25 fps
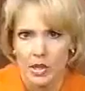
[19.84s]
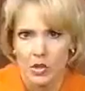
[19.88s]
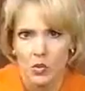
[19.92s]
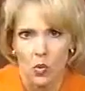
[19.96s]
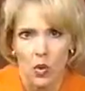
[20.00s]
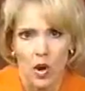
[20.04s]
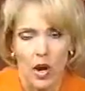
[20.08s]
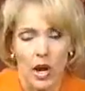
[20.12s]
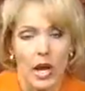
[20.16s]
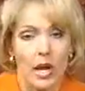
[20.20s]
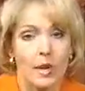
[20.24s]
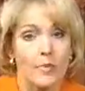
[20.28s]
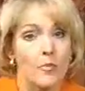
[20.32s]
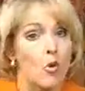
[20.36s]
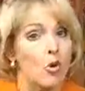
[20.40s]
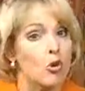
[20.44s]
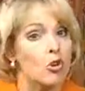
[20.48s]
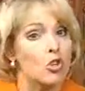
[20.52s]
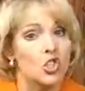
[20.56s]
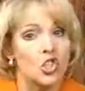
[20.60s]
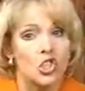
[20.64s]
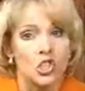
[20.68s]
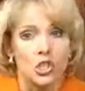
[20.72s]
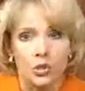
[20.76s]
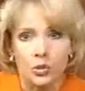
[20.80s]
in a big way.
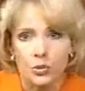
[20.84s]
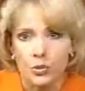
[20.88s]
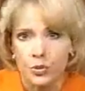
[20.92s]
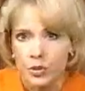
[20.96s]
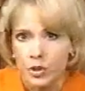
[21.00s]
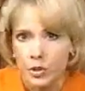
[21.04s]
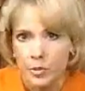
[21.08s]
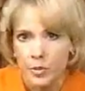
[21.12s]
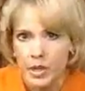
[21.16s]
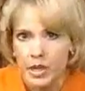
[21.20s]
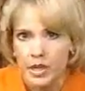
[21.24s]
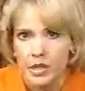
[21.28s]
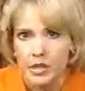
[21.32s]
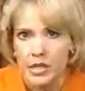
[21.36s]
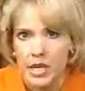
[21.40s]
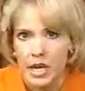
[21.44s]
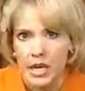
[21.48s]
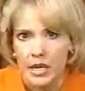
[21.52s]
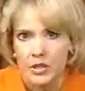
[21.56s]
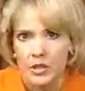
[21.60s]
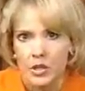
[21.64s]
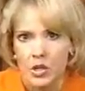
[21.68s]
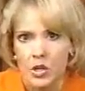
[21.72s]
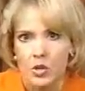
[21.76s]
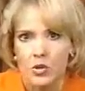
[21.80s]
More children are being
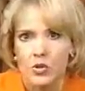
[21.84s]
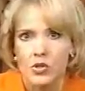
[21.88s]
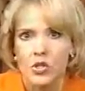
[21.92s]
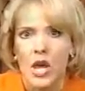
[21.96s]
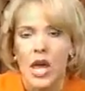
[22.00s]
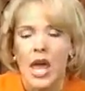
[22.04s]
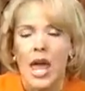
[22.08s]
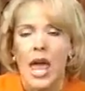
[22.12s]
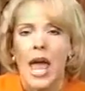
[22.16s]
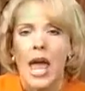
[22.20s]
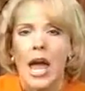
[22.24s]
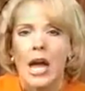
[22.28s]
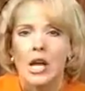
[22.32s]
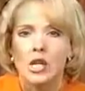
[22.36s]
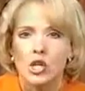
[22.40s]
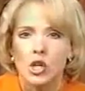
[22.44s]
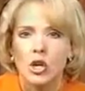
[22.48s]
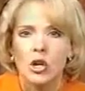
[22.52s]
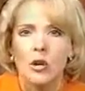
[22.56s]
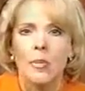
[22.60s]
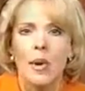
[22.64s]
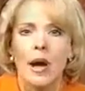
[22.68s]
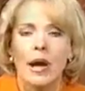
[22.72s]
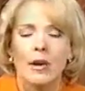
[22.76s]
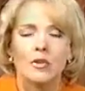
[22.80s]
diagnosed,
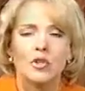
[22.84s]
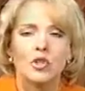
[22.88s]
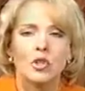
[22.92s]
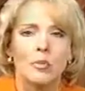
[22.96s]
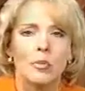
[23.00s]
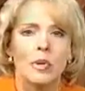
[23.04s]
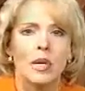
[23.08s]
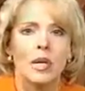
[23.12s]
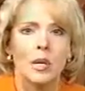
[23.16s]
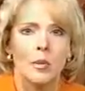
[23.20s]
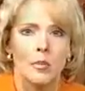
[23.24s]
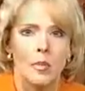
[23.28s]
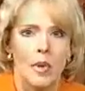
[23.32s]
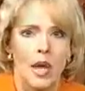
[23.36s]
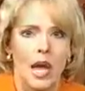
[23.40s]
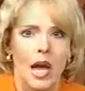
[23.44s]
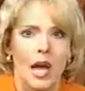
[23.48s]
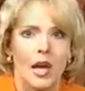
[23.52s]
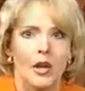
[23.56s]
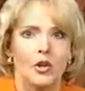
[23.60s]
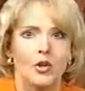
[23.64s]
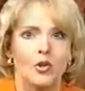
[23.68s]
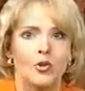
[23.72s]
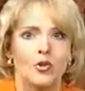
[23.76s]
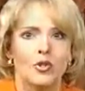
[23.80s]
and you're about to meet a
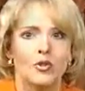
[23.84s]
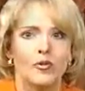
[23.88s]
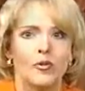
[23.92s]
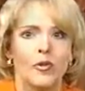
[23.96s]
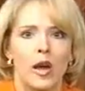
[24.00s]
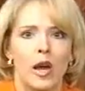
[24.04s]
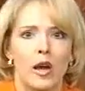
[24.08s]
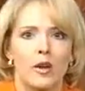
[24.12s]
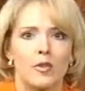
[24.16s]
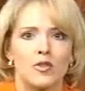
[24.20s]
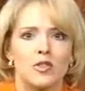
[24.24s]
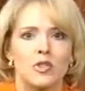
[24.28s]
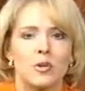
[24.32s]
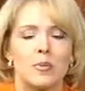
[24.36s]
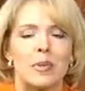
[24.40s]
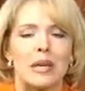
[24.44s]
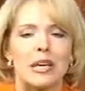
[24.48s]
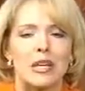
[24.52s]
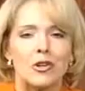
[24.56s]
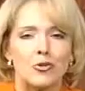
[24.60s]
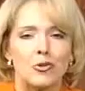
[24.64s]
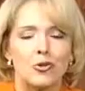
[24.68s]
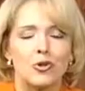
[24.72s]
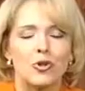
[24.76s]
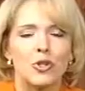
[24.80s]
man who's found
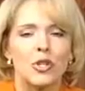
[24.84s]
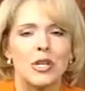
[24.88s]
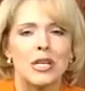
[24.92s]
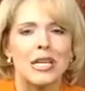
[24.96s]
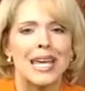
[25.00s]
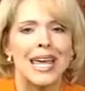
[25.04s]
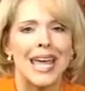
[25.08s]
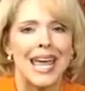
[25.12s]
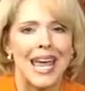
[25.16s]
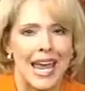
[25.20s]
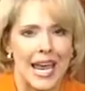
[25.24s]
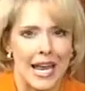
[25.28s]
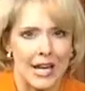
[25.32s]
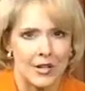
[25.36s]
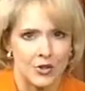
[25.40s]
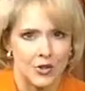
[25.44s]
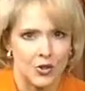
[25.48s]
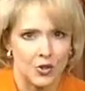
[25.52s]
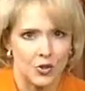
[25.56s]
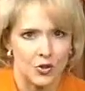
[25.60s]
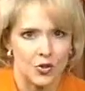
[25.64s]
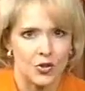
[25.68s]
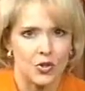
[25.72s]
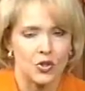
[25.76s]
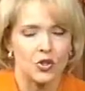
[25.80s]
some interesting
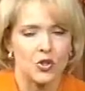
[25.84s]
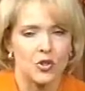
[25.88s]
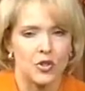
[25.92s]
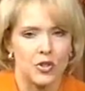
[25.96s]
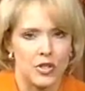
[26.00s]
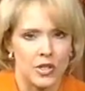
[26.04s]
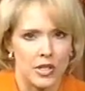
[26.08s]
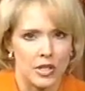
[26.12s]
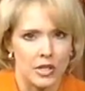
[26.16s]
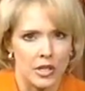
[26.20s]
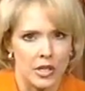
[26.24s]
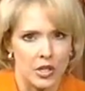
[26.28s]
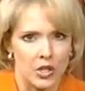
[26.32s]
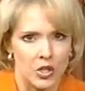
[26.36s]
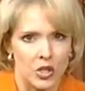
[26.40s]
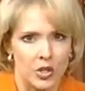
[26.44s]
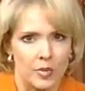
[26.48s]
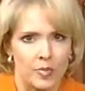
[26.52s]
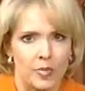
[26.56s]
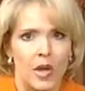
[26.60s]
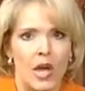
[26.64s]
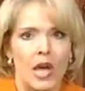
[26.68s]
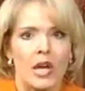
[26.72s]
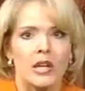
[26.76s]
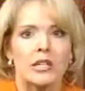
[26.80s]
answers to this
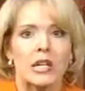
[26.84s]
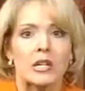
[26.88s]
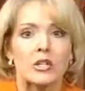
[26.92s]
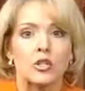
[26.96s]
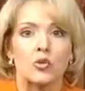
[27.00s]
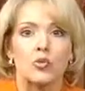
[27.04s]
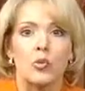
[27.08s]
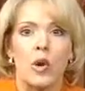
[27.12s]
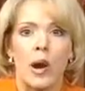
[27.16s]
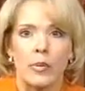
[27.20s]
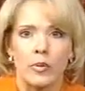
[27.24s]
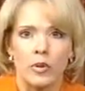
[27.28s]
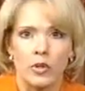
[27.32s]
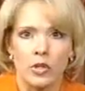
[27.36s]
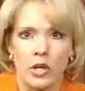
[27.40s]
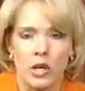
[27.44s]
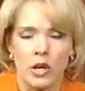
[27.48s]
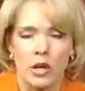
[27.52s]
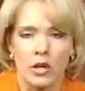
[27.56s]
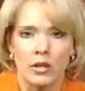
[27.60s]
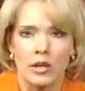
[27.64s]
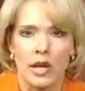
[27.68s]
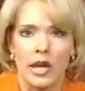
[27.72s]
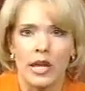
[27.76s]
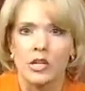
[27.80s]
condition. Dr.
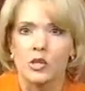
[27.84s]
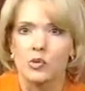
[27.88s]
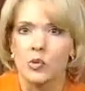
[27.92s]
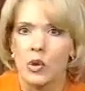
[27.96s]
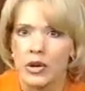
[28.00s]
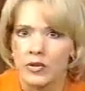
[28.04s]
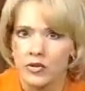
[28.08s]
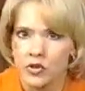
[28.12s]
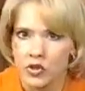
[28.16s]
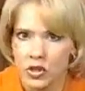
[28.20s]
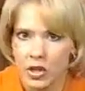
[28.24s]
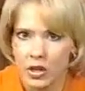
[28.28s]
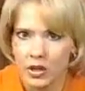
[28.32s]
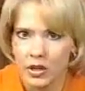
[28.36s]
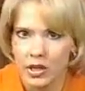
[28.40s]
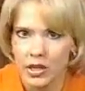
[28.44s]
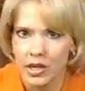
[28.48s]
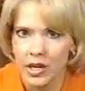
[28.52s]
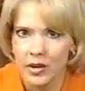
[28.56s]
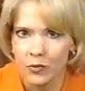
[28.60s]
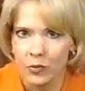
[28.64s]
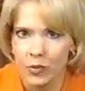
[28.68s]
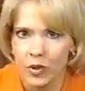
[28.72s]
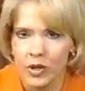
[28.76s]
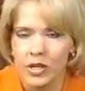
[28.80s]
Robert Young and his wife
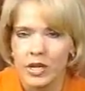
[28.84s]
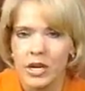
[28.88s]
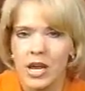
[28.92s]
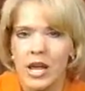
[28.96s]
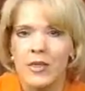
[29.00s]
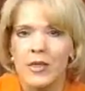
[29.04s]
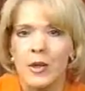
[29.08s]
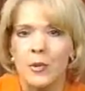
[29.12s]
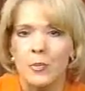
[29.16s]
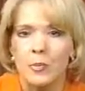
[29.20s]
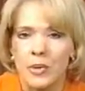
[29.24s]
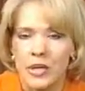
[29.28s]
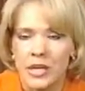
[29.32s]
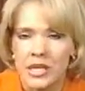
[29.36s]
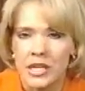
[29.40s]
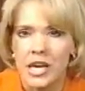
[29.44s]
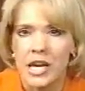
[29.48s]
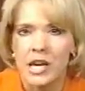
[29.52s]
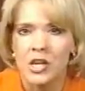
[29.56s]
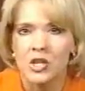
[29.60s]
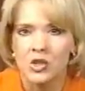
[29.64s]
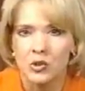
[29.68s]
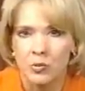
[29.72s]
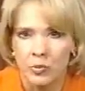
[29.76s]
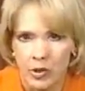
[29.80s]
Shelley have written The
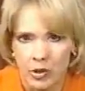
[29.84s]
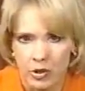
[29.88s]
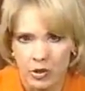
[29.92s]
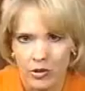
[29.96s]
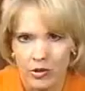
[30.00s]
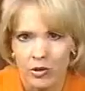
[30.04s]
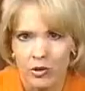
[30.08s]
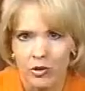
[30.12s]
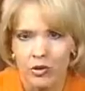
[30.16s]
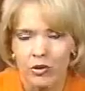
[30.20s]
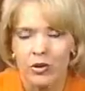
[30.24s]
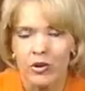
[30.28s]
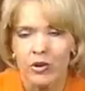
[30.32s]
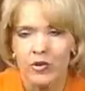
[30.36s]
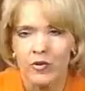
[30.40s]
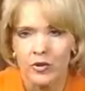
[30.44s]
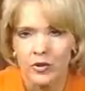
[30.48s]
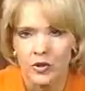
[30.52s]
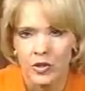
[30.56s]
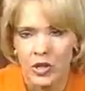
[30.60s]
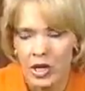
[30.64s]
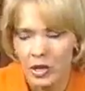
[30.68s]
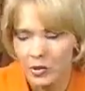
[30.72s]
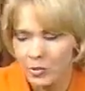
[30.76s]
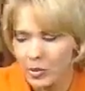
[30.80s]
pH Miracle
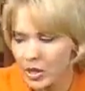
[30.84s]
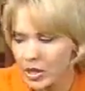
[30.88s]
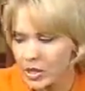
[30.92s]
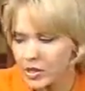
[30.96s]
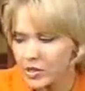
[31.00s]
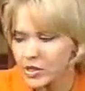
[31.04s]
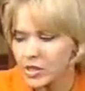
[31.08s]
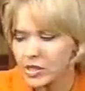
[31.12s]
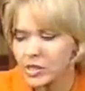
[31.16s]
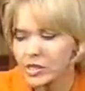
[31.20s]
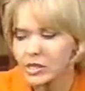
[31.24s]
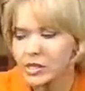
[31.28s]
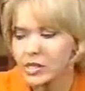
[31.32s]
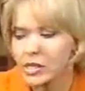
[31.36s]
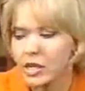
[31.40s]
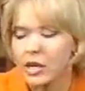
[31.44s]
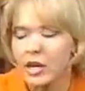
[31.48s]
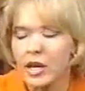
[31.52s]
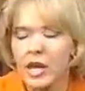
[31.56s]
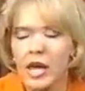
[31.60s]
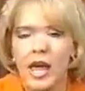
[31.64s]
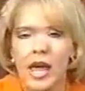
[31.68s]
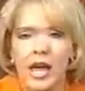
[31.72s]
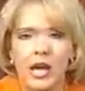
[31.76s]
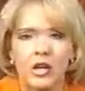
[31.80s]
for Diabetes. This
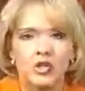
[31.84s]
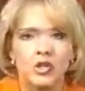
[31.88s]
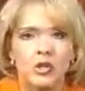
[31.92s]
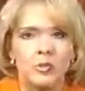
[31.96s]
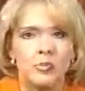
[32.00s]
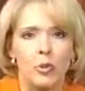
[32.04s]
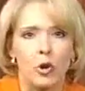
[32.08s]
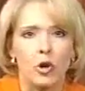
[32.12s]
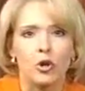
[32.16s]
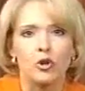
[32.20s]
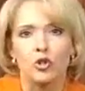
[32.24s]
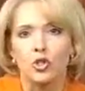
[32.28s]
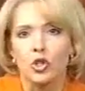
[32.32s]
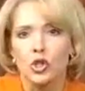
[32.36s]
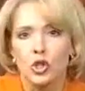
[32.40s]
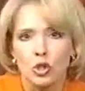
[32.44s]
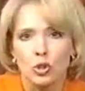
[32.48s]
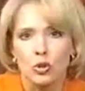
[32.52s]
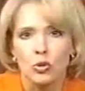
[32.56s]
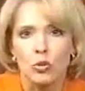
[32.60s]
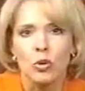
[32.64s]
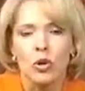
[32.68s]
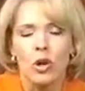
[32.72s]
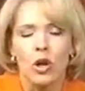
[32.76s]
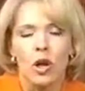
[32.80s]
is actually part
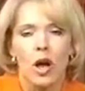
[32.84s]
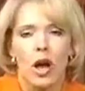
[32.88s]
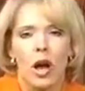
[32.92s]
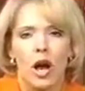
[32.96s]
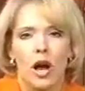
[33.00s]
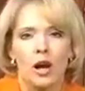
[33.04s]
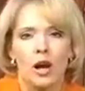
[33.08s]
2